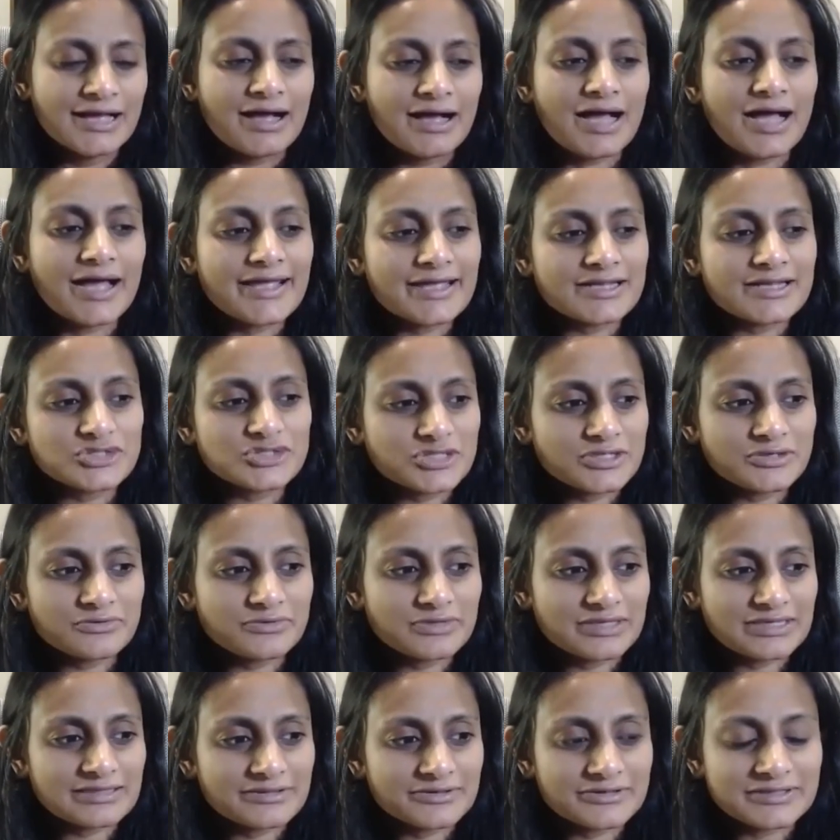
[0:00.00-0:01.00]
I actually don't
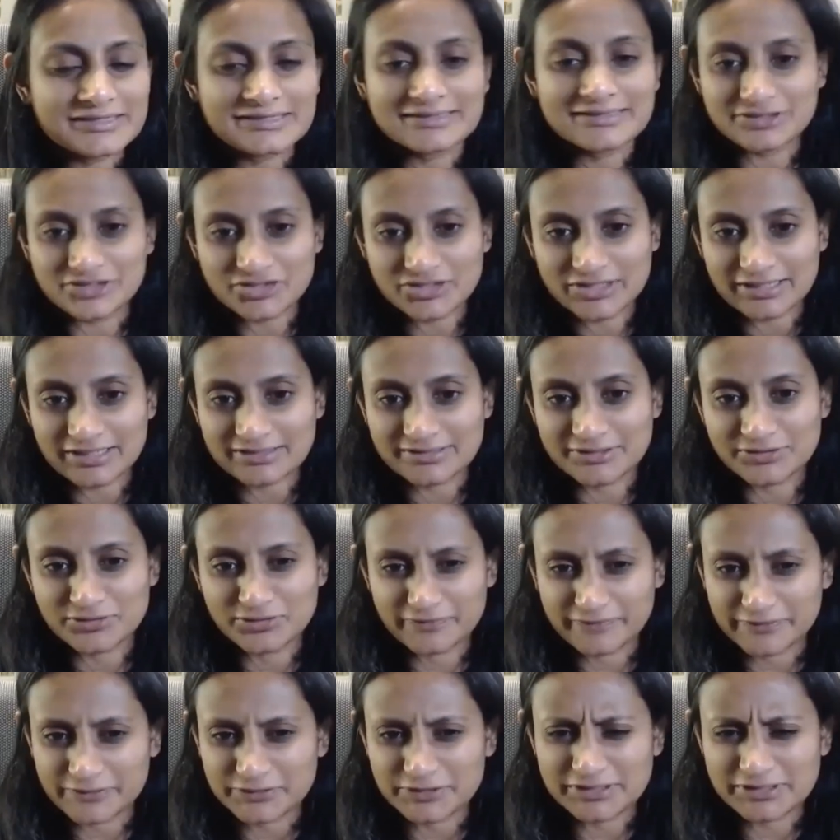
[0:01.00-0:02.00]
think there is such a thing as a
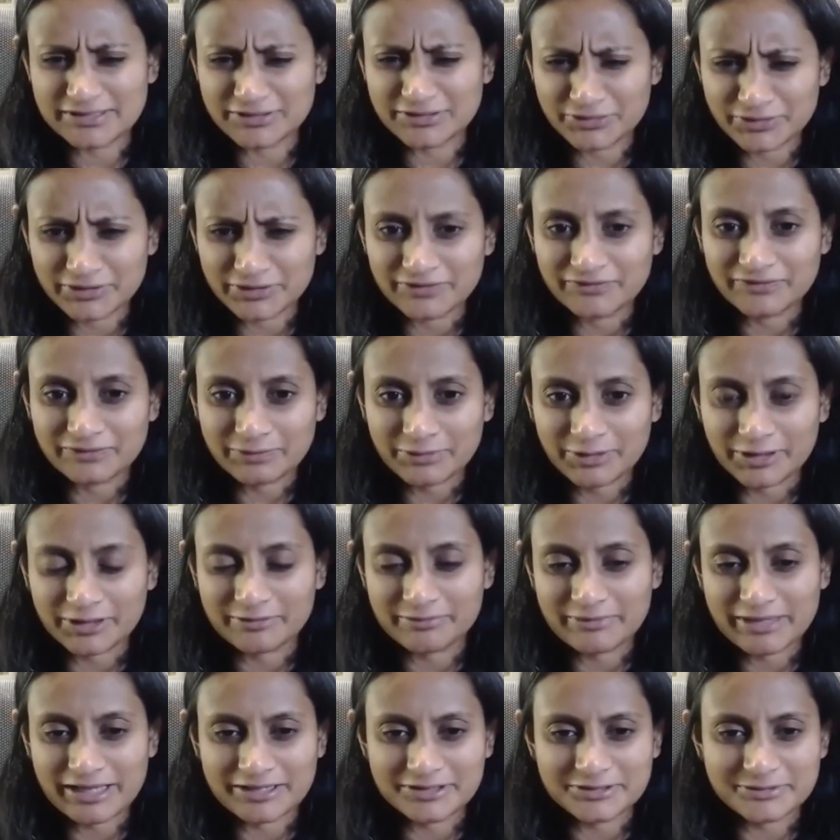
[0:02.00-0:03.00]
university degree for
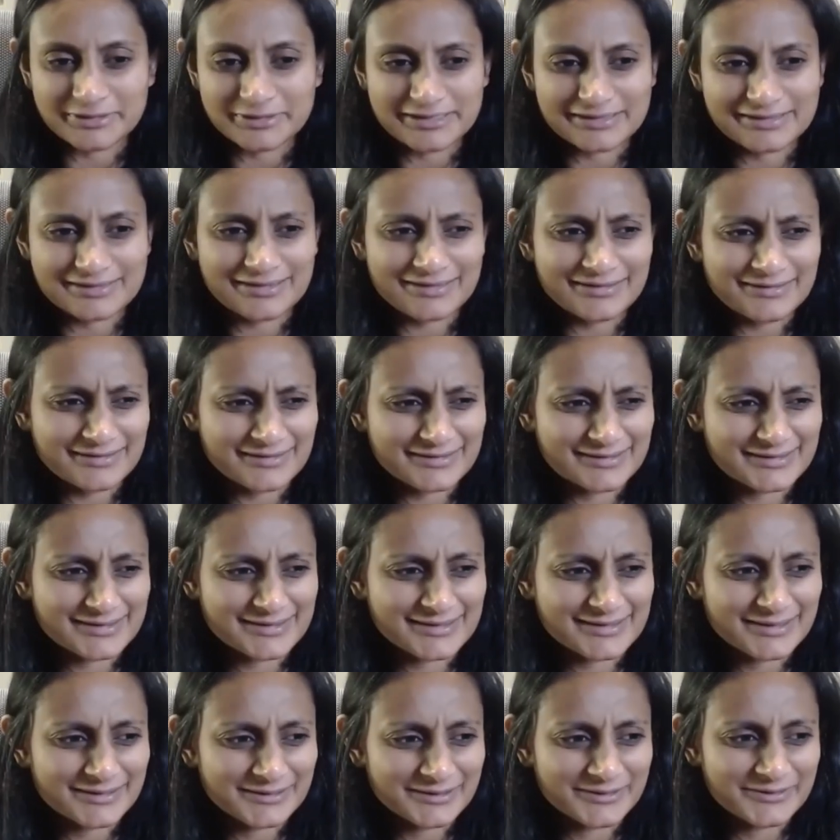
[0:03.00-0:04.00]
product management. It's kind of the
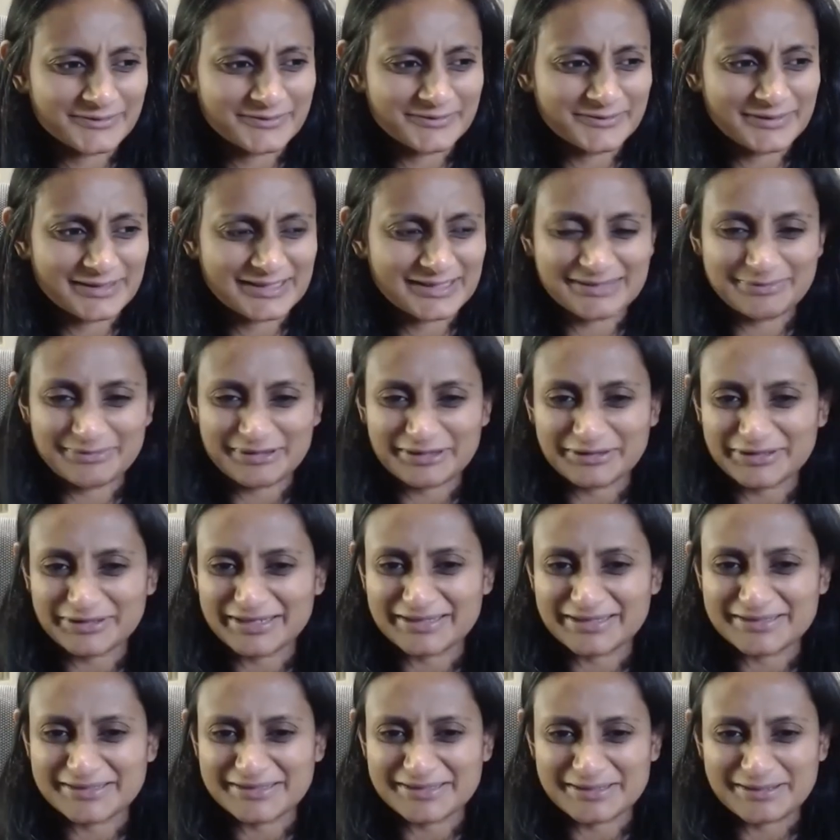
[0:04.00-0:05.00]
skill of
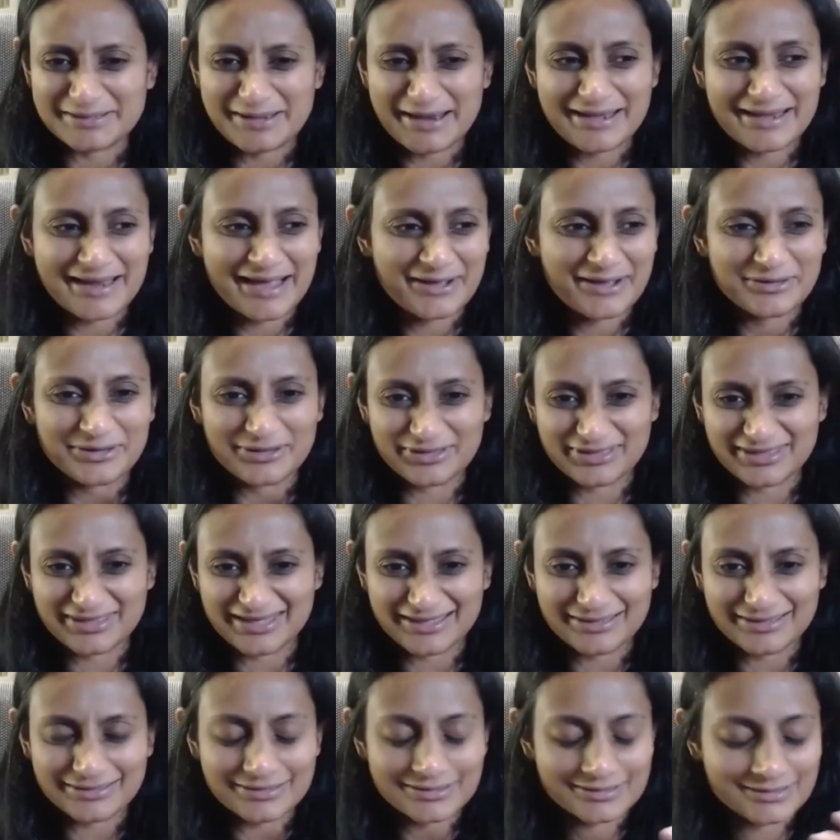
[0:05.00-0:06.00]
experience and how you
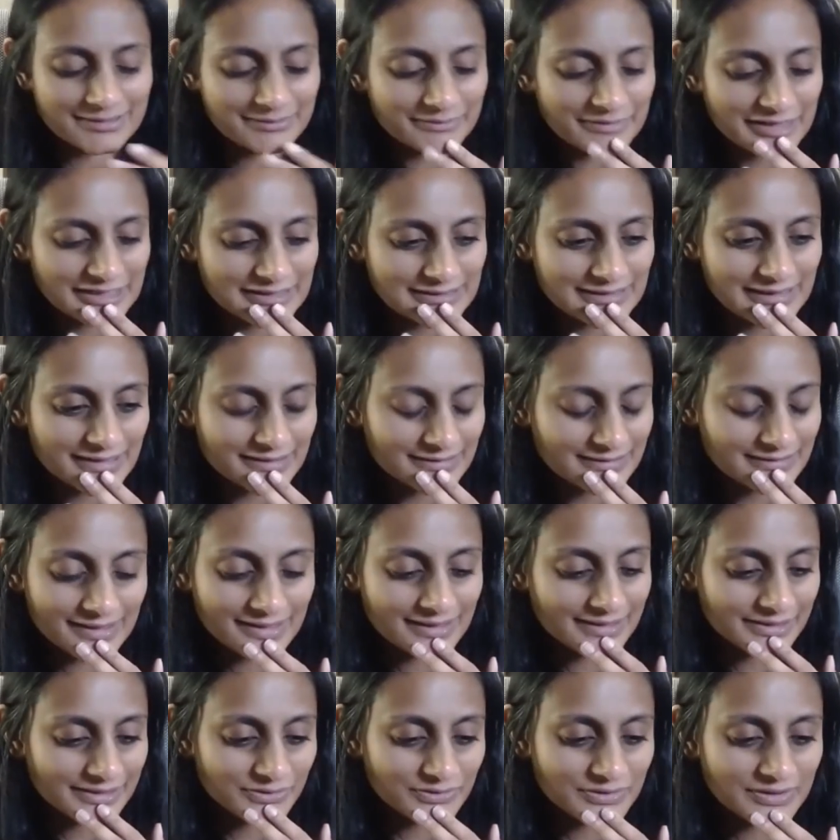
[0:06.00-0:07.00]
think to some extent.
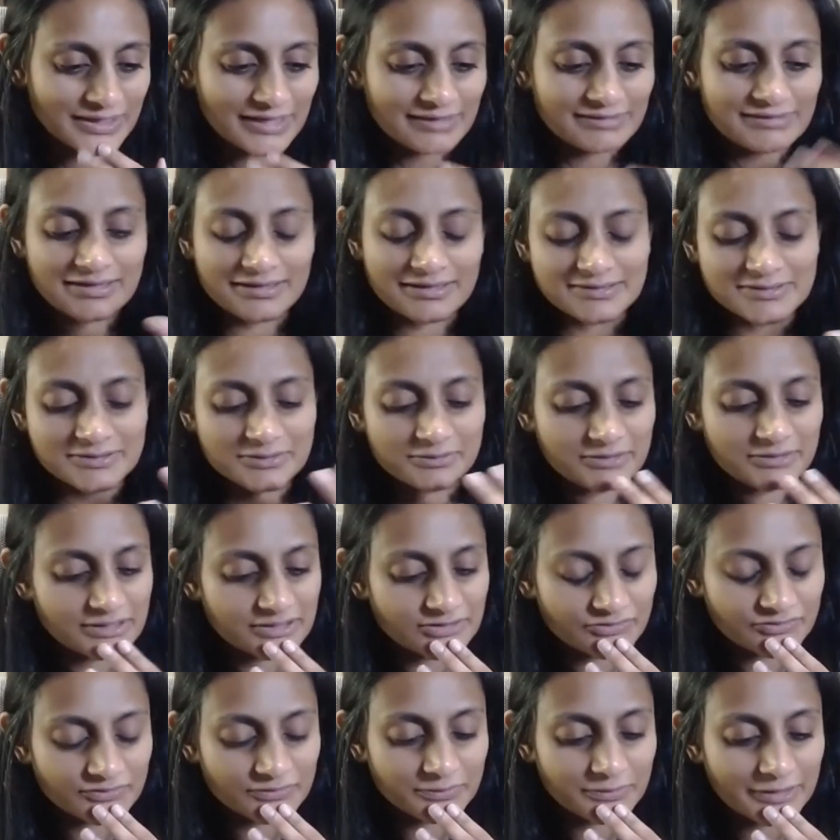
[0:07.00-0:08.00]
And you can get that in so many
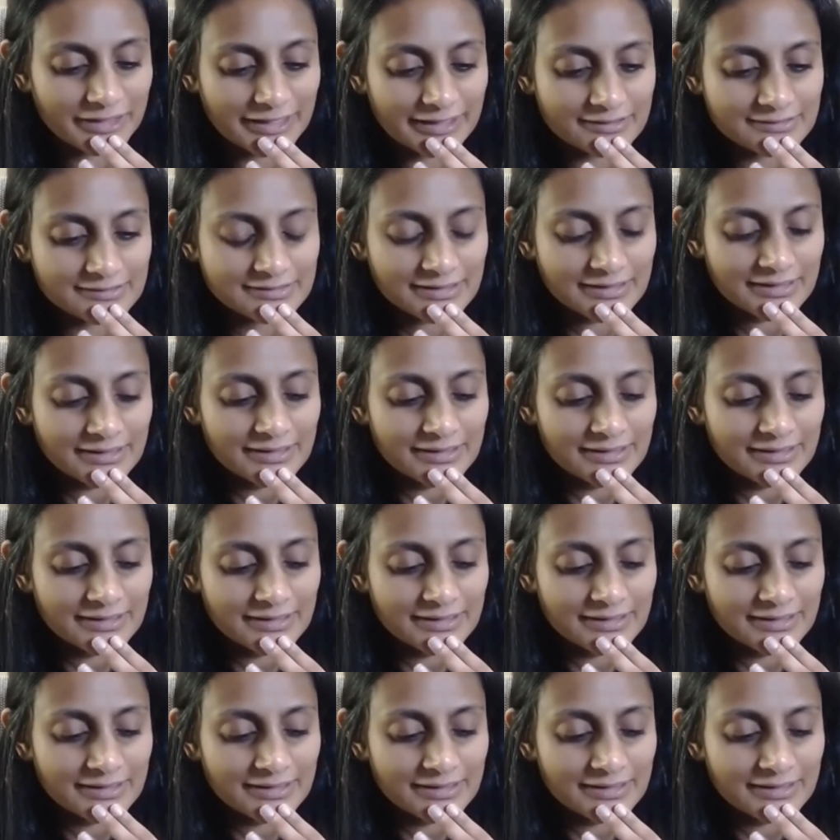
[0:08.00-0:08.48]
different ways.